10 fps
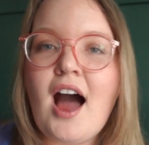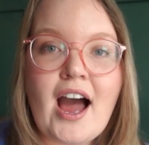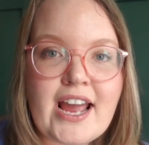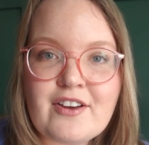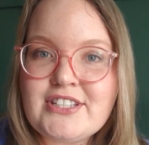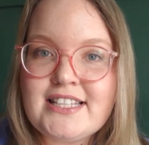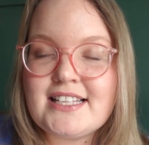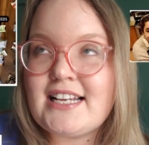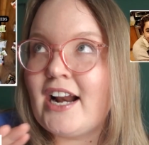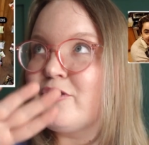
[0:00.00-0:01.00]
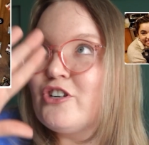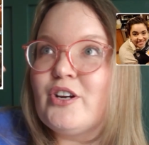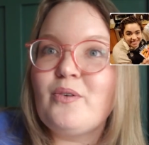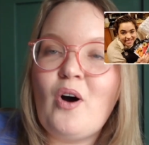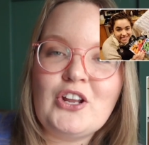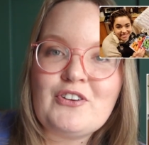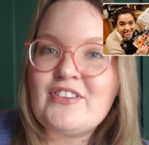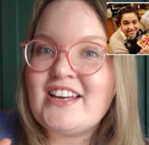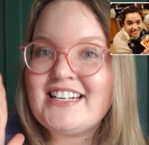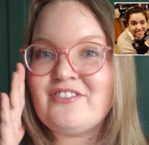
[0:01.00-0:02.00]
I have seen this, and I'll show you all of
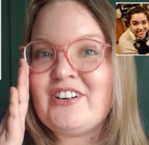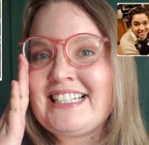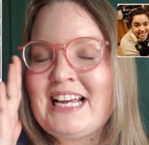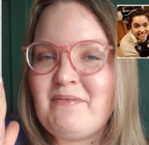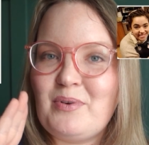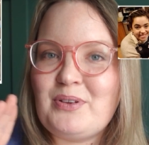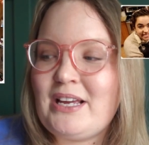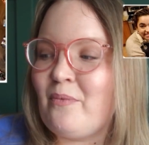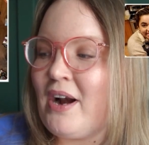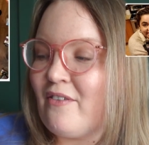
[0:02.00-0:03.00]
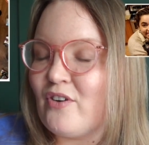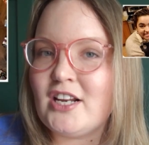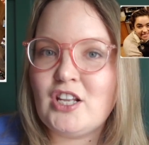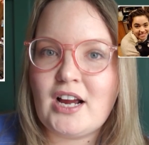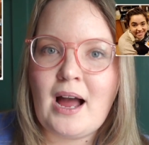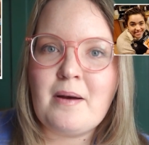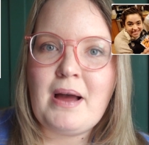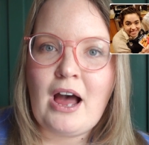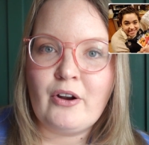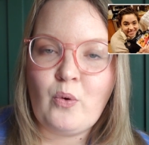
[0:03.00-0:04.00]
the different examples. Like whenever I look up
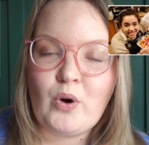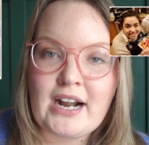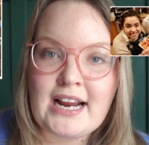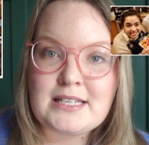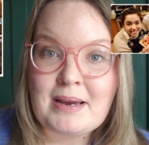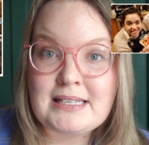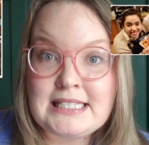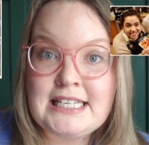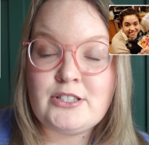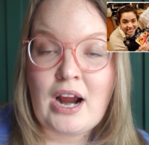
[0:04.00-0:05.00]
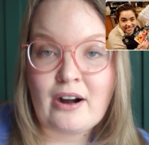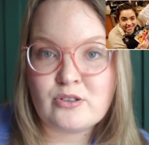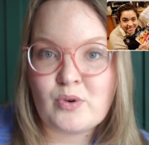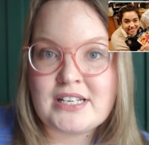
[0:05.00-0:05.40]
how to organize my seeds or how to store